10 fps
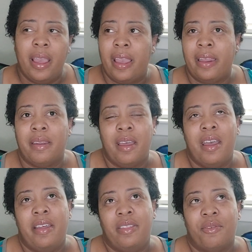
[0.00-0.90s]
And
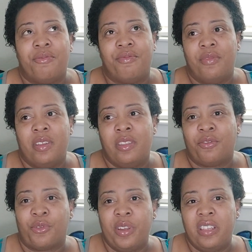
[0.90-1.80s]
the
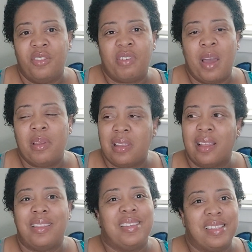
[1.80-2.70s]
friends and family's
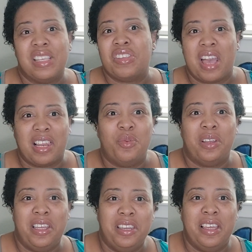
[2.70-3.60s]
like, this is exactly
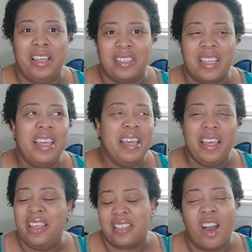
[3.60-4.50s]
what he needs.
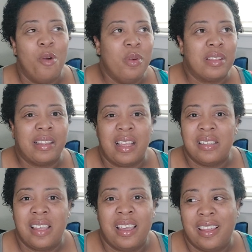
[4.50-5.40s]
It's almost like they're
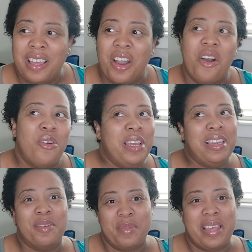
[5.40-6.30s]
saying, oh, he
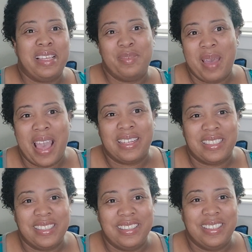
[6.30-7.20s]
done met his
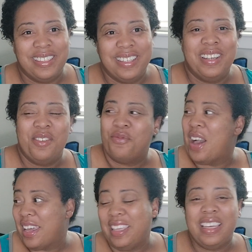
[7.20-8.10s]
match.
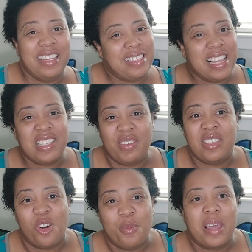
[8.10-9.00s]
Finally getting a taste of
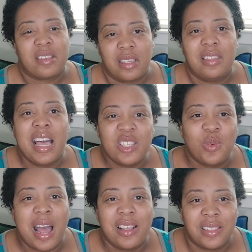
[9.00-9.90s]
his own medicine. That's
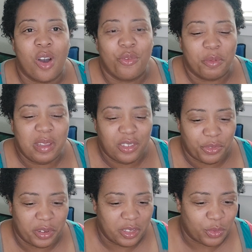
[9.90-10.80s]
what I saw from these
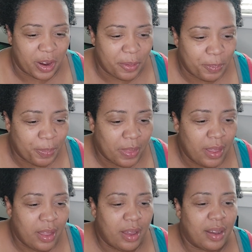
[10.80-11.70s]
friends, right?
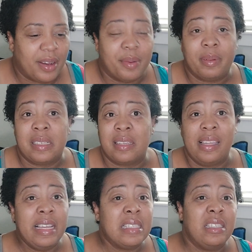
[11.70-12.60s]
Because
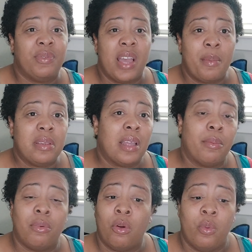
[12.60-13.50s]
Lindsay's family's
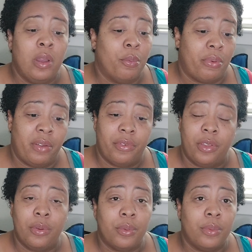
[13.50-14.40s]
like, bro, we gonna pray for
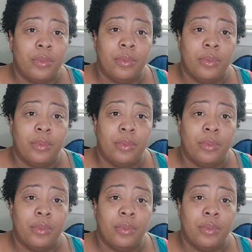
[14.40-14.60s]
you.